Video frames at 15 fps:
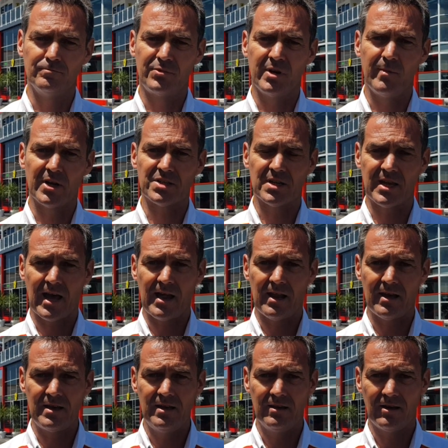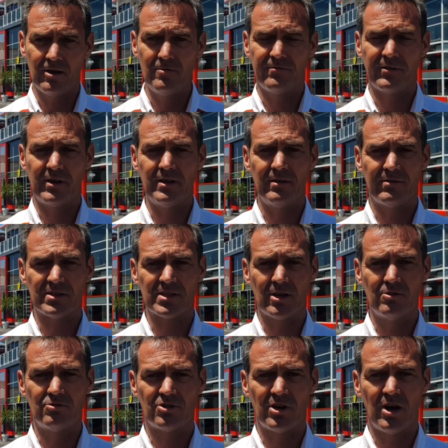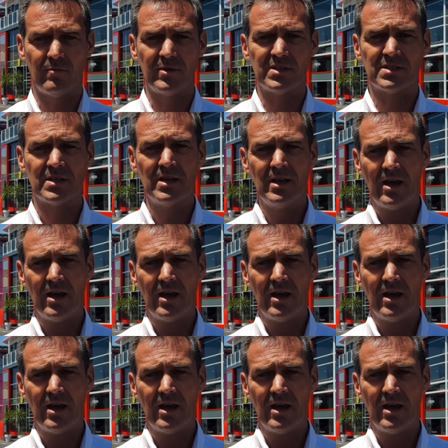pretty much to Calais, hopefully, if there's no dramas.